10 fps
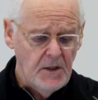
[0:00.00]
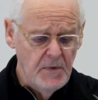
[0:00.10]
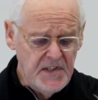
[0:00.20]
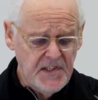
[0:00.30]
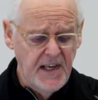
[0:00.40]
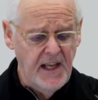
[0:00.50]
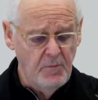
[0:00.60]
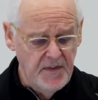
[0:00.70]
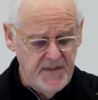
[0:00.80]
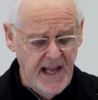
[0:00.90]
With singing,
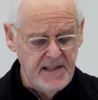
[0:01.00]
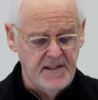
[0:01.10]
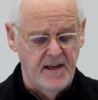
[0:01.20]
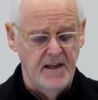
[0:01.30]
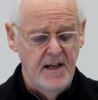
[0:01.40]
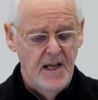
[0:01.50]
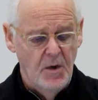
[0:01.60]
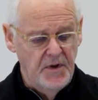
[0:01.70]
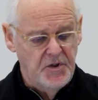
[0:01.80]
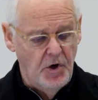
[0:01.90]
with dancing,
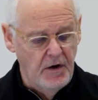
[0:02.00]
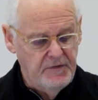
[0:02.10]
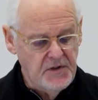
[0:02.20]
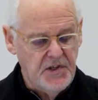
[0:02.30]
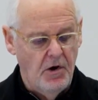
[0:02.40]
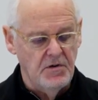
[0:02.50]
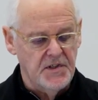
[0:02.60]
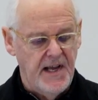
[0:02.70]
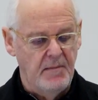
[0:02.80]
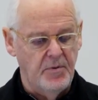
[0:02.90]
with joyful songs,
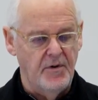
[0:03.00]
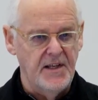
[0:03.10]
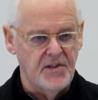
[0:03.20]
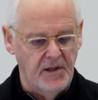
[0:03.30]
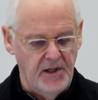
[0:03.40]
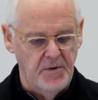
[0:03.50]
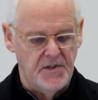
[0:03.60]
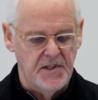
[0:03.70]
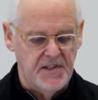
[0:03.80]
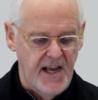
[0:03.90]
tambourines and
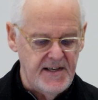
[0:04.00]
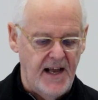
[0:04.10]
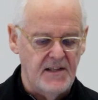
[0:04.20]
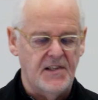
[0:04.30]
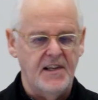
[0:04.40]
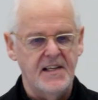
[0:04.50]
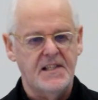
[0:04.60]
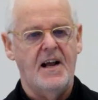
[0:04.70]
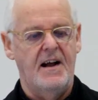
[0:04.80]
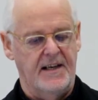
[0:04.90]
lutes. As they danced, they
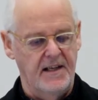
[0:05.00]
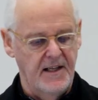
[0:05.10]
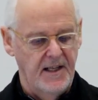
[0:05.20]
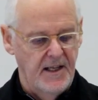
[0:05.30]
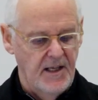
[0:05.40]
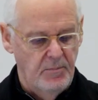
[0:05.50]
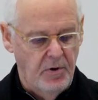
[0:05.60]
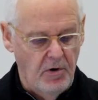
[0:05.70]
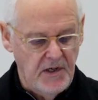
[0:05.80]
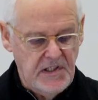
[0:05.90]
sang.
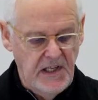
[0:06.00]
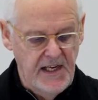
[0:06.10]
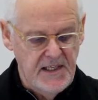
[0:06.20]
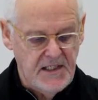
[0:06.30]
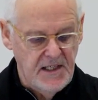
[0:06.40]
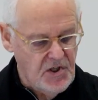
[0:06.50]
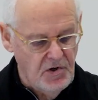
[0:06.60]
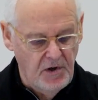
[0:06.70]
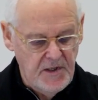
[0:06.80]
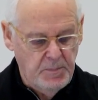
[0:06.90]
Saul has slain
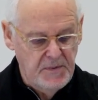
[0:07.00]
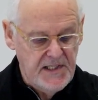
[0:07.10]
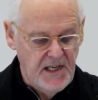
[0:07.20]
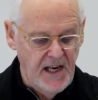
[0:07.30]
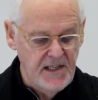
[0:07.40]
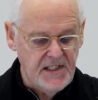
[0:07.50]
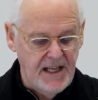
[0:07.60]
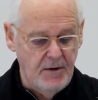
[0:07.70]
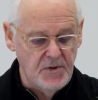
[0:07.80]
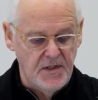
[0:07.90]
his
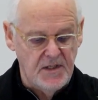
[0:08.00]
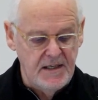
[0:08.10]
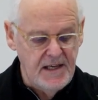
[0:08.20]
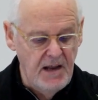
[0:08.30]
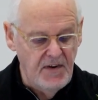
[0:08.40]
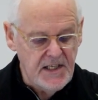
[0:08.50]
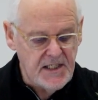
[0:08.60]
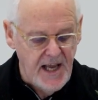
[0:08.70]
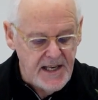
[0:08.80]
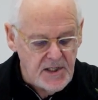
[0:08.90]
thousands, and David his
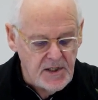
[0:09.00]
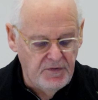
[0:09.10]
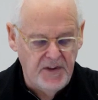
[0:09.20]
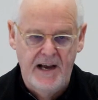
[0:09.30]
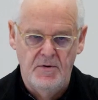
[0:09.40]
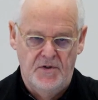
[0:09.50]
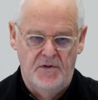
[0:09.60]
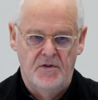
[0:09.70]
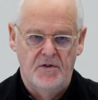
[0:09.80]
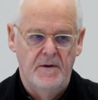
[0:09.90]
tens of
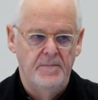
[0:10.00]
thousands.